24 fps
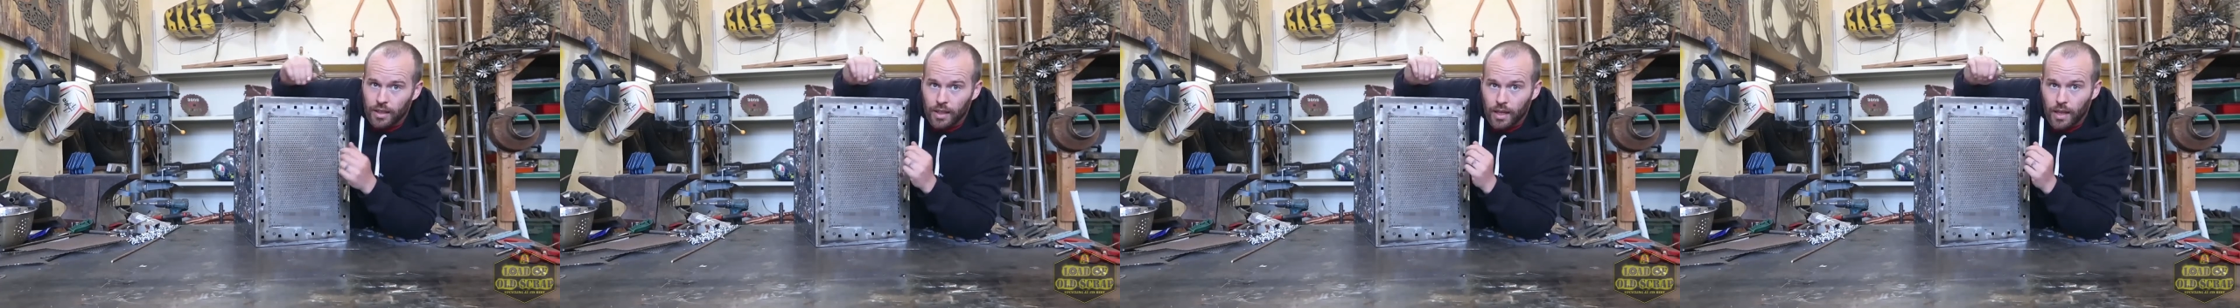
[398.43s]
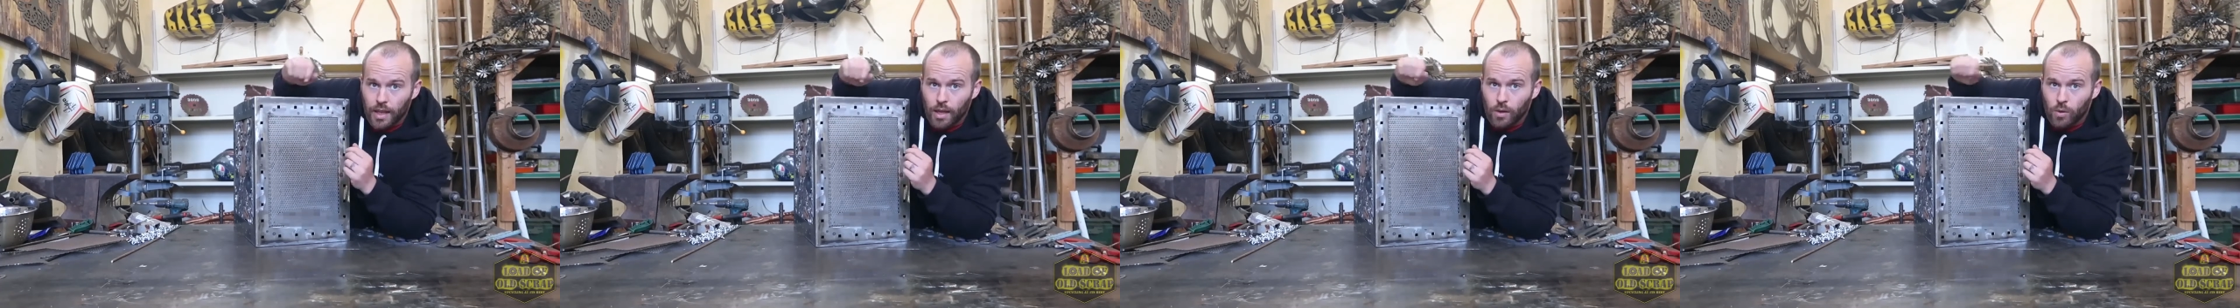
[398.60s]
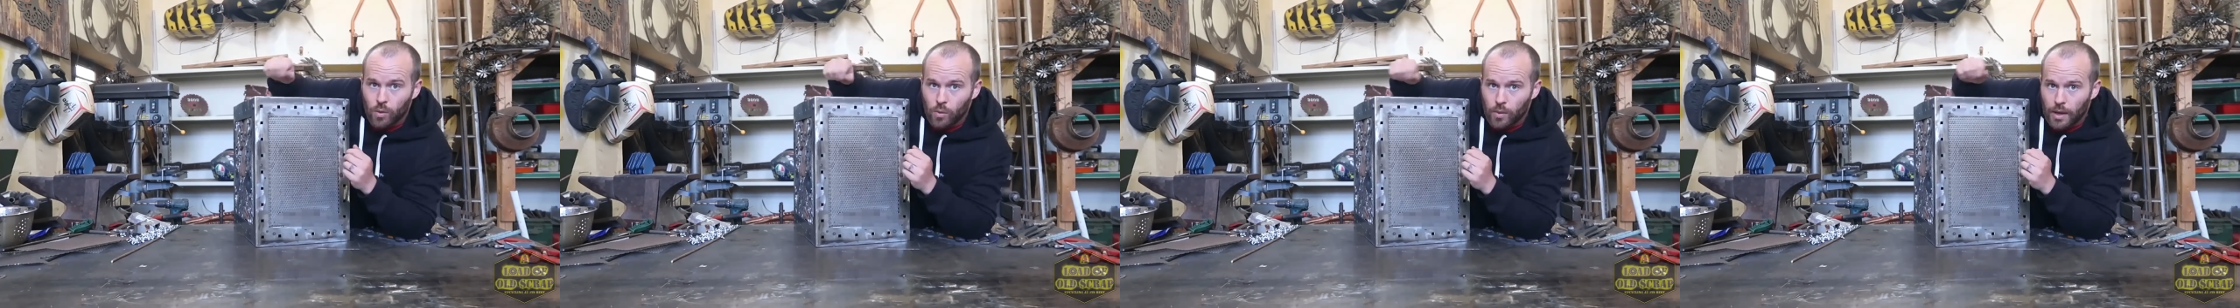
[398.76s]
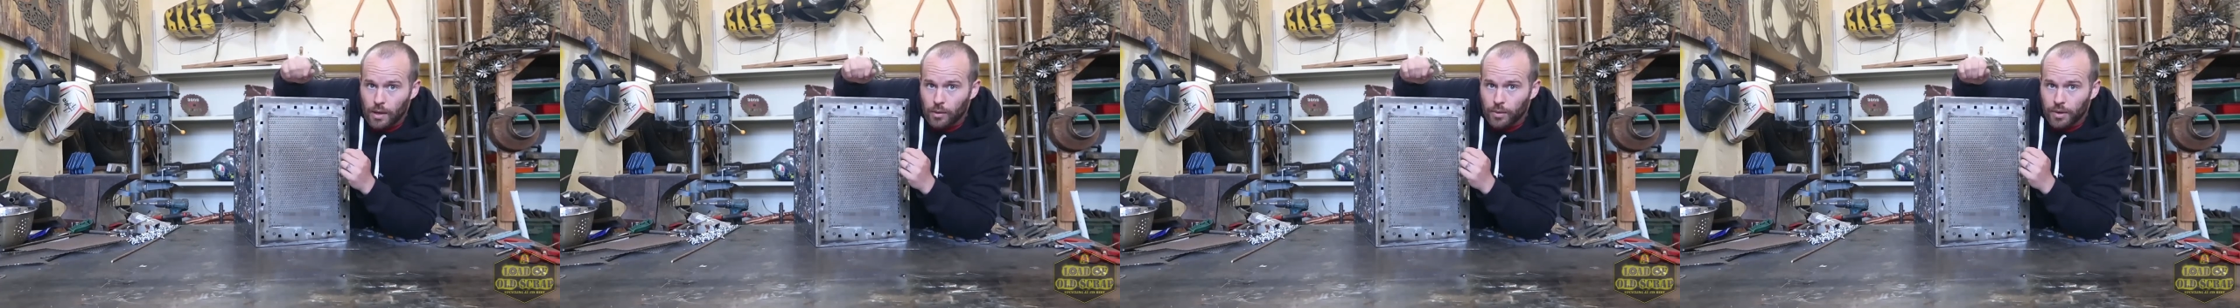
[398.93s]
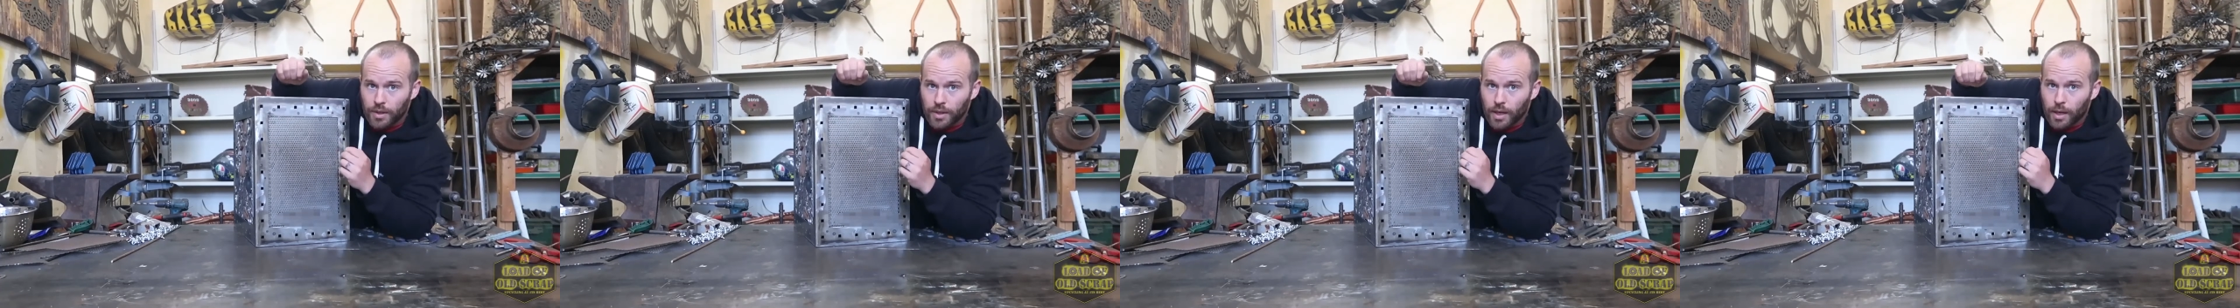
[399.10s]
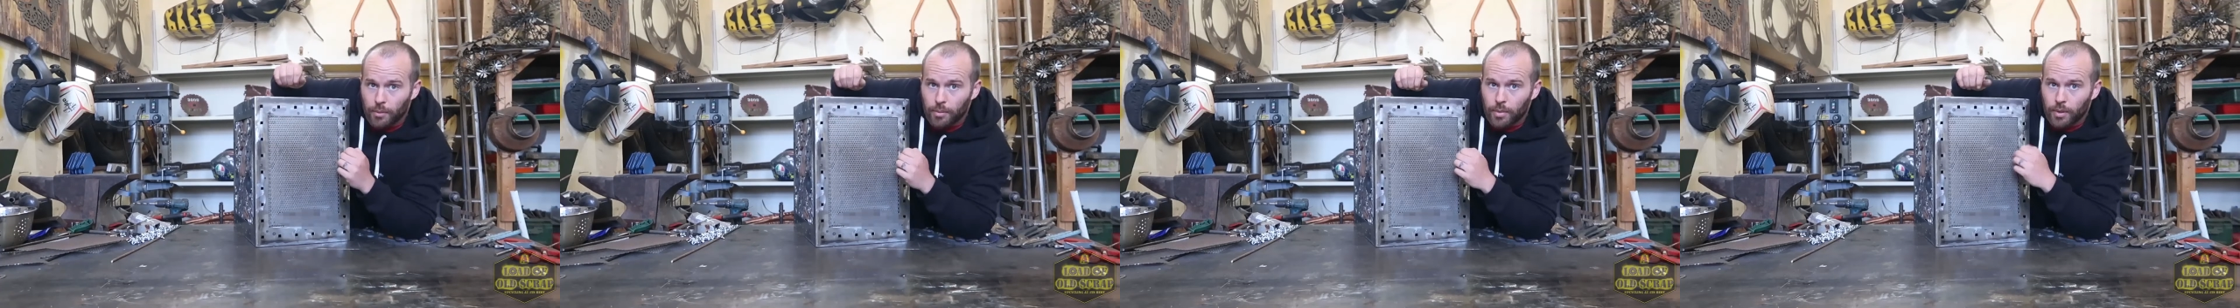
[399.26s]
get that all
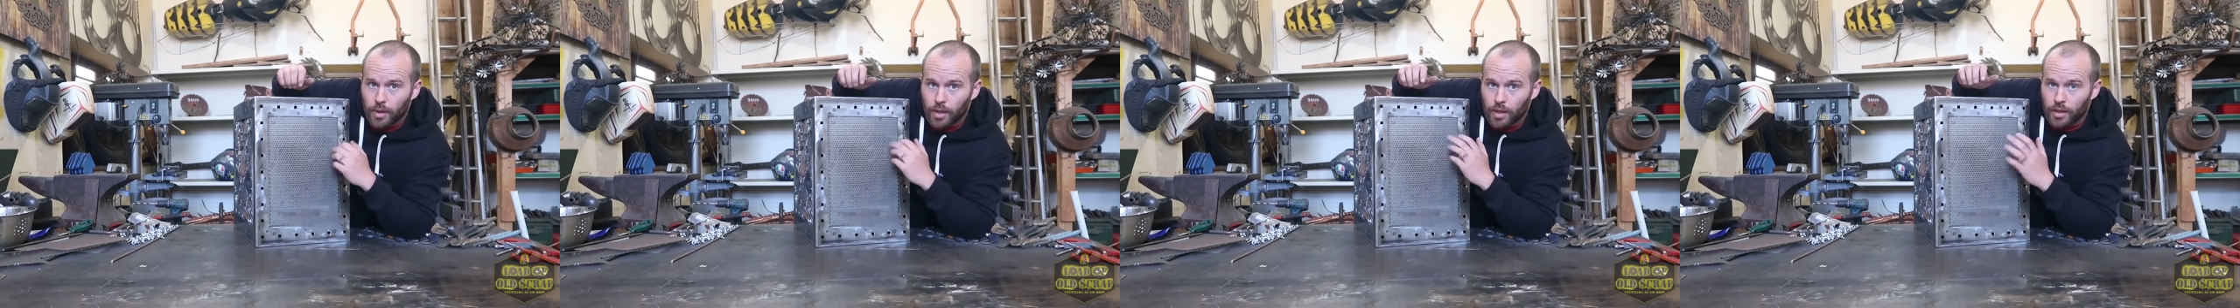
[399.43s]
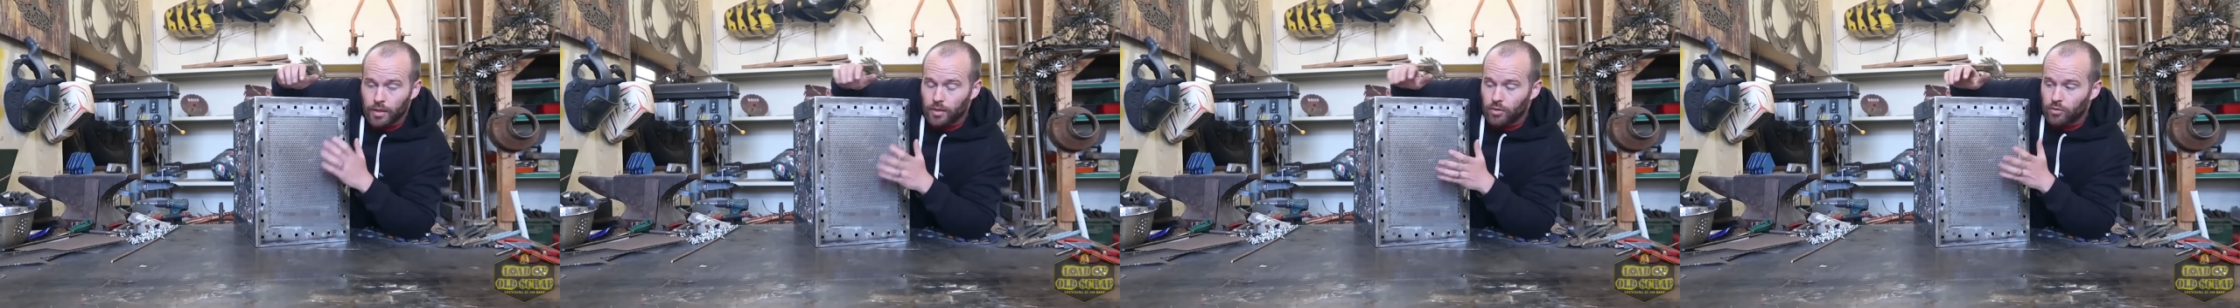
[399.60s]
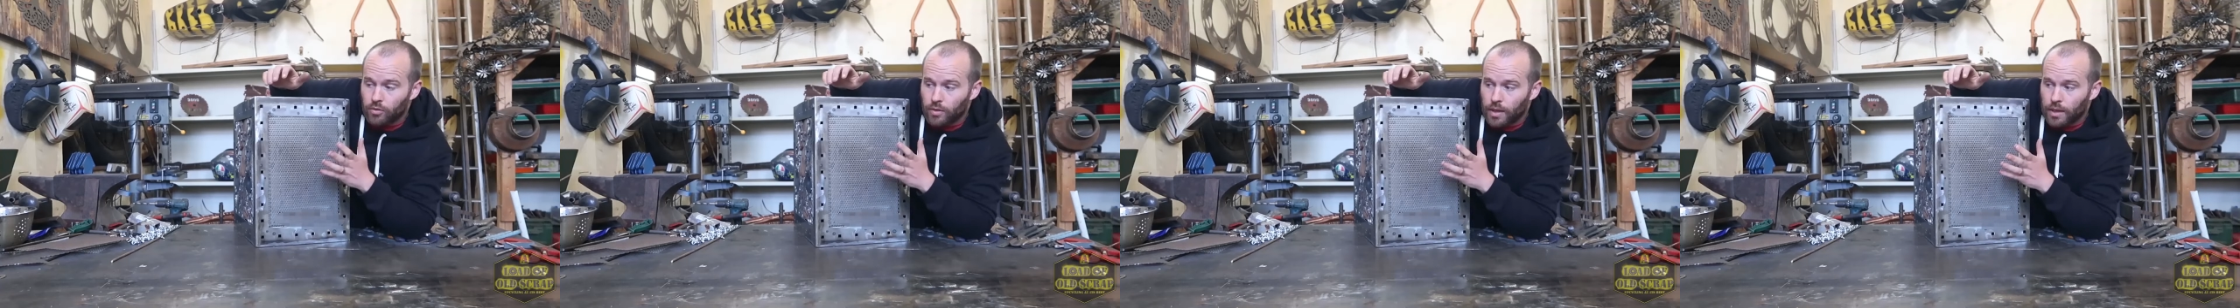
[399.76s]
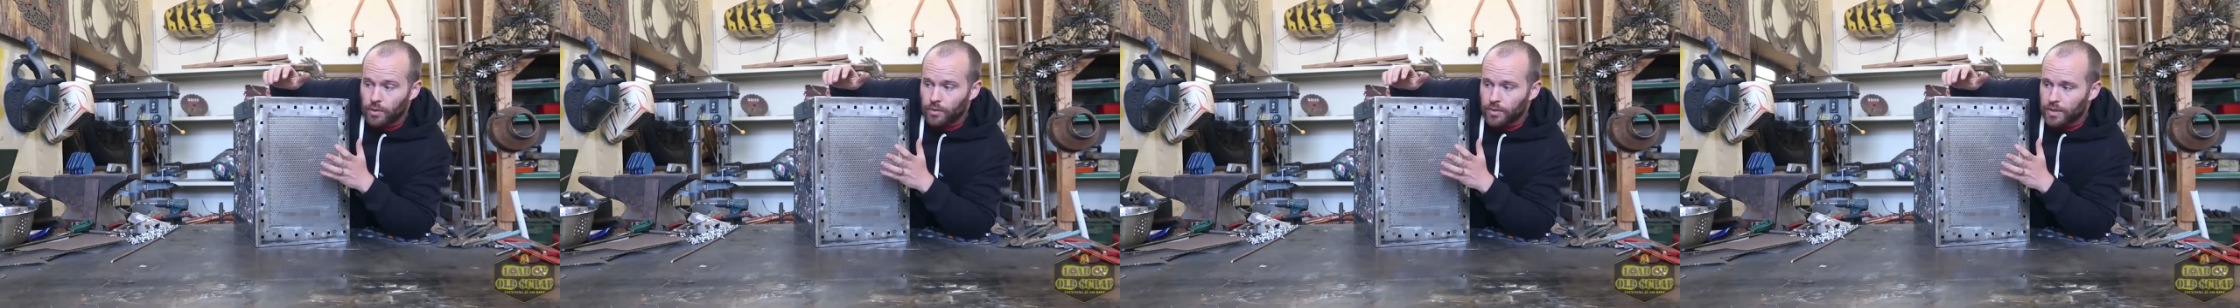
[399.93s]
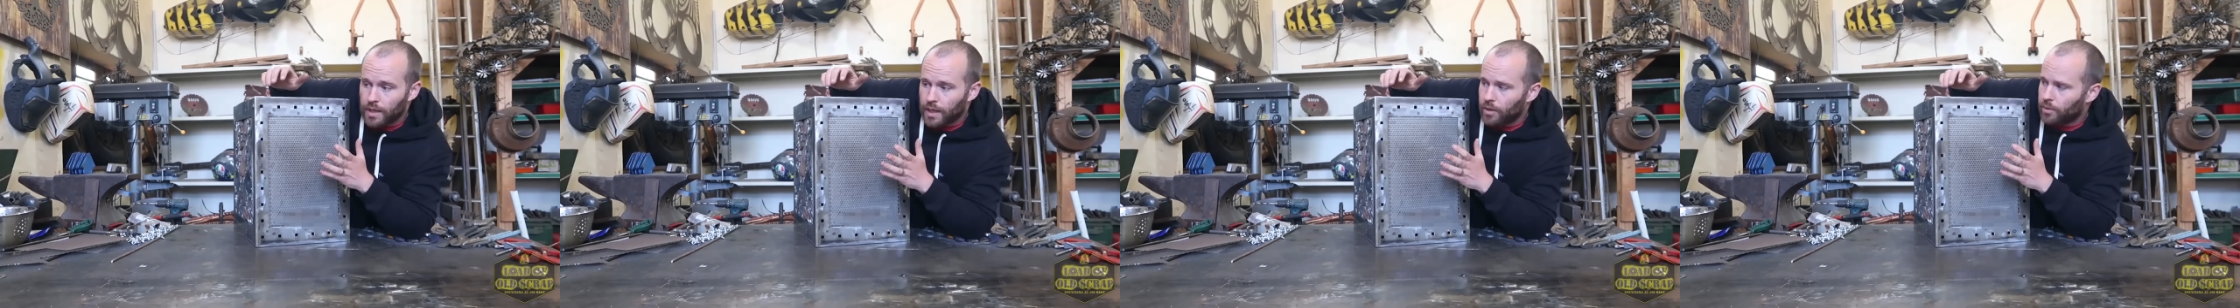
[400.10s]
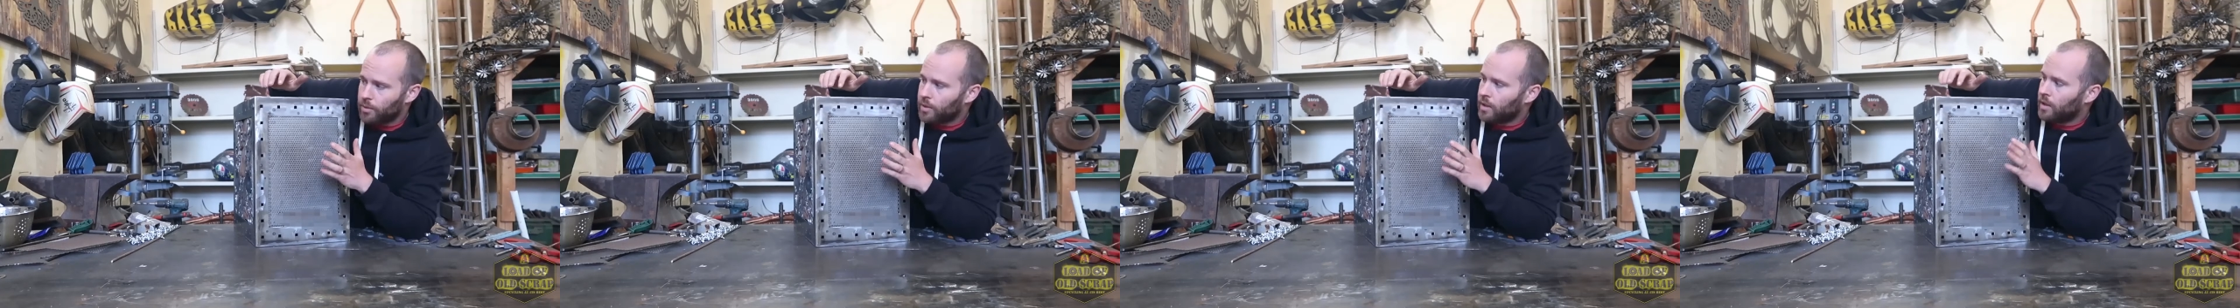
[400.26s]
welded up and ground
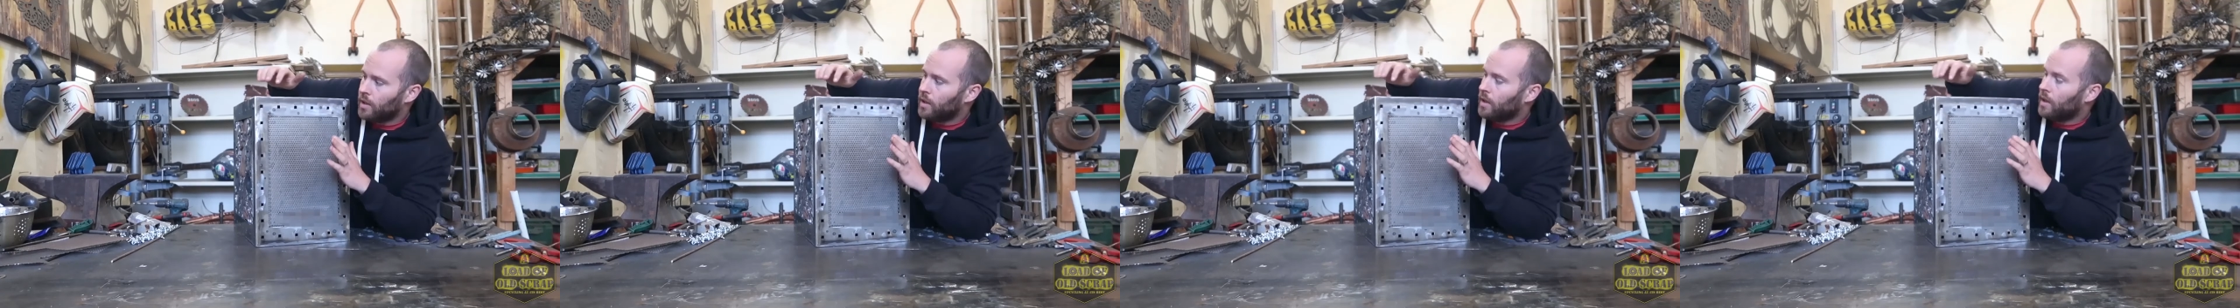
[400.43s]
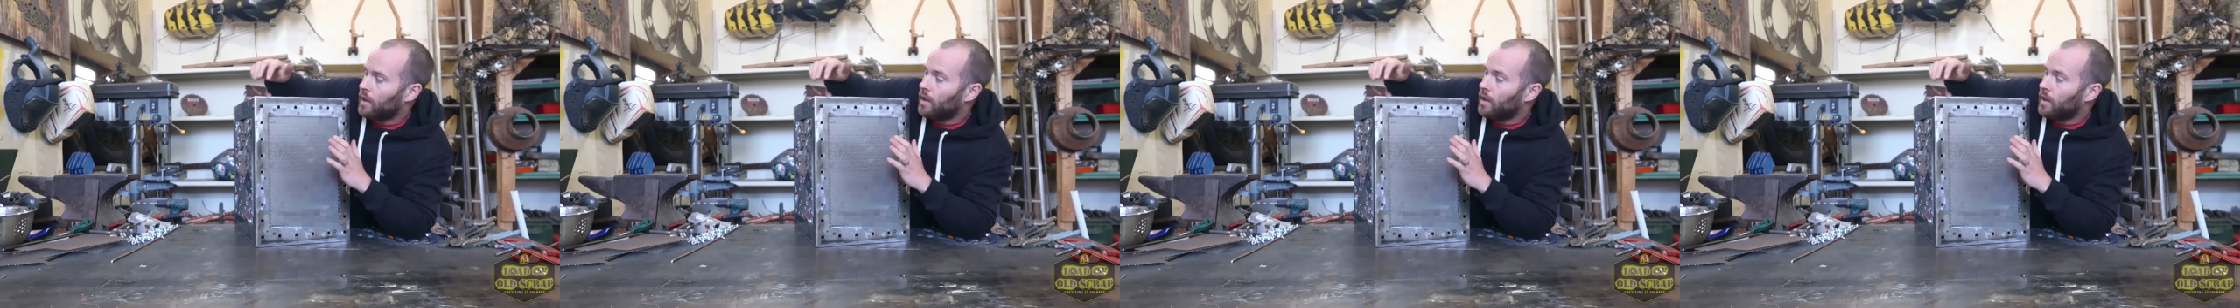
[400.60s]
down.